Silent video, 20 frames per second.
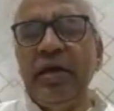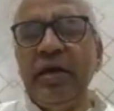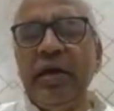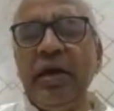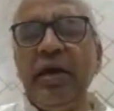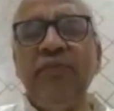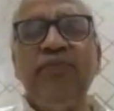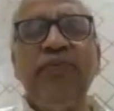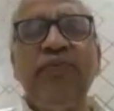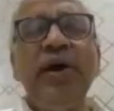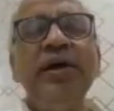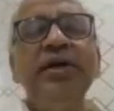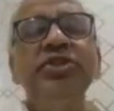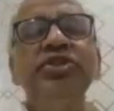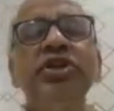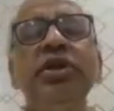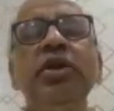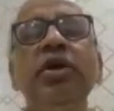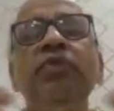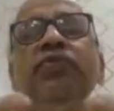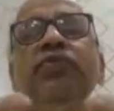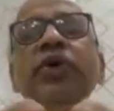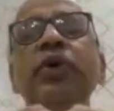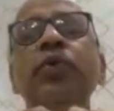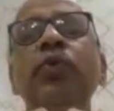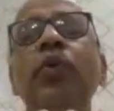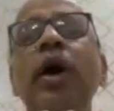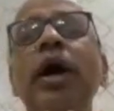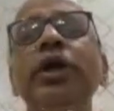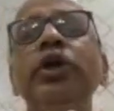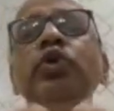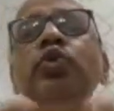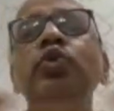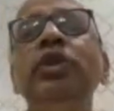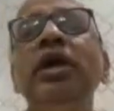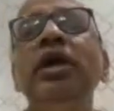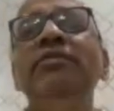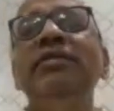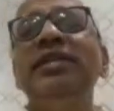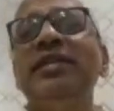A function of a Vayu
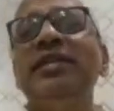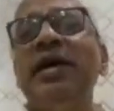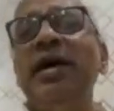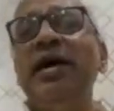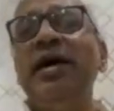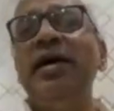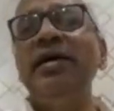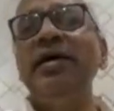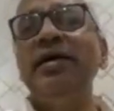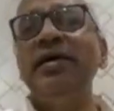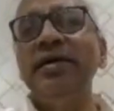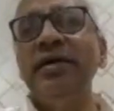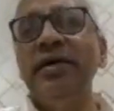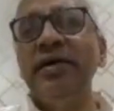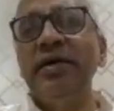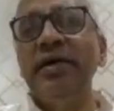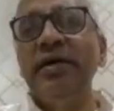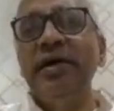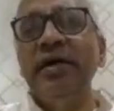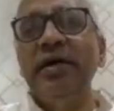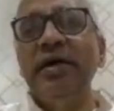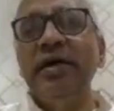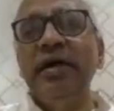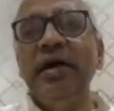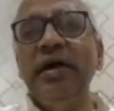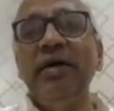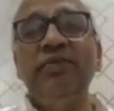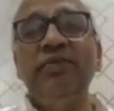Devata, a